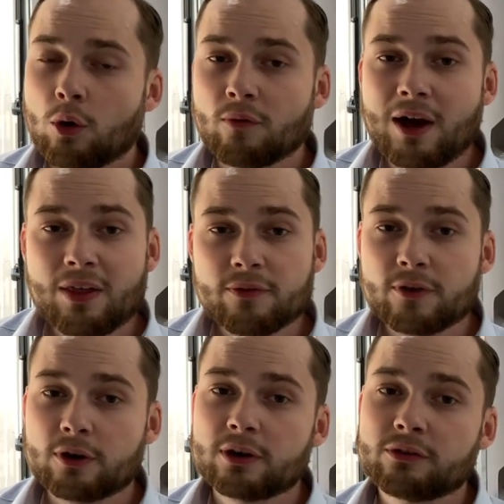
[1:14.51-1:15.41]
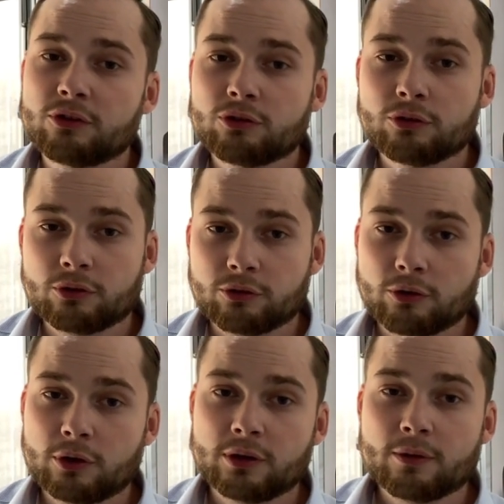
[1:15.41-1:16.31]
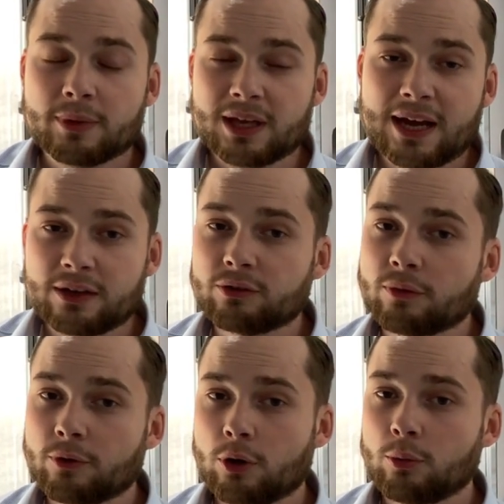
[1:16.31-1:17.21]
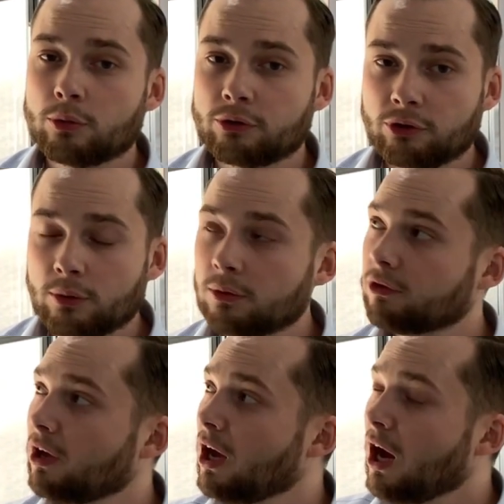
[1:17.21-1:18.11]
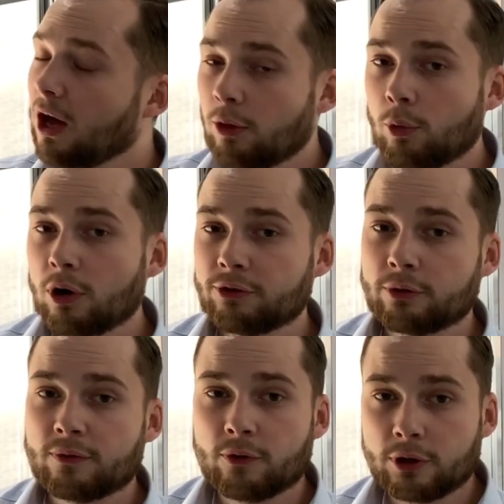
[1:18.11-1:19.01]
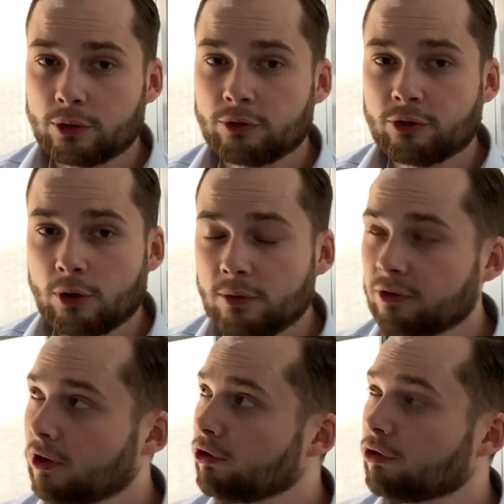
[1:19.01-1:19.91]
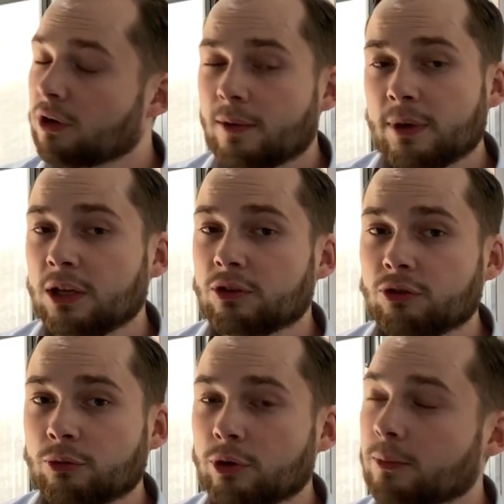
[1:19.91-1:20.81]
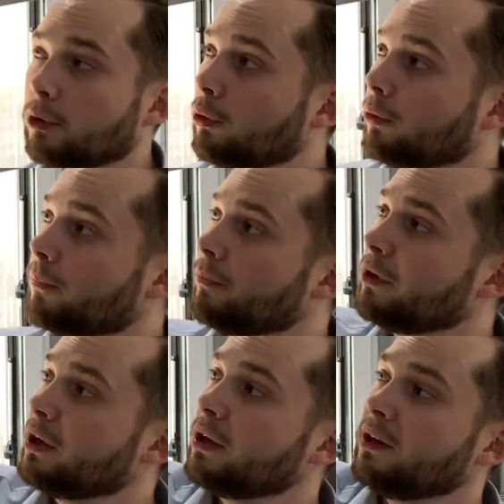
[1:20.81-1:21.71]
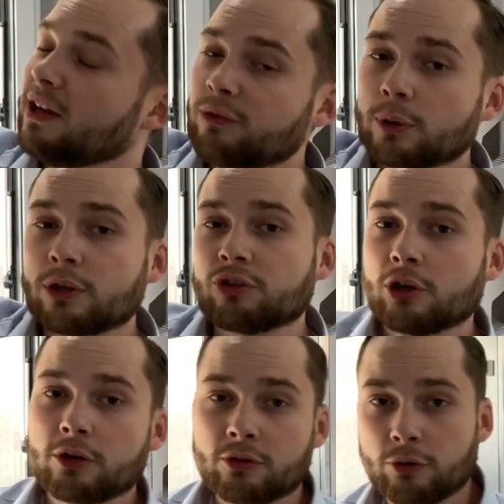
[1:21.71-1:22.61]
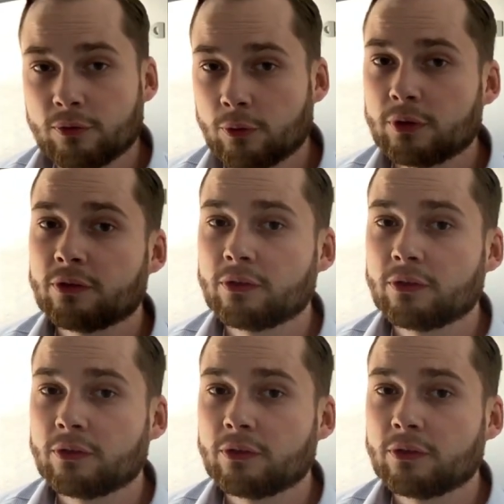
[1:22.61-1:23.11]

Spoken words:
or other various issues concerning the mechanics of the hot water service. Otherwise, they're a very good service and you shouldn't have any issues with them at all. Next, we're going to show you the 240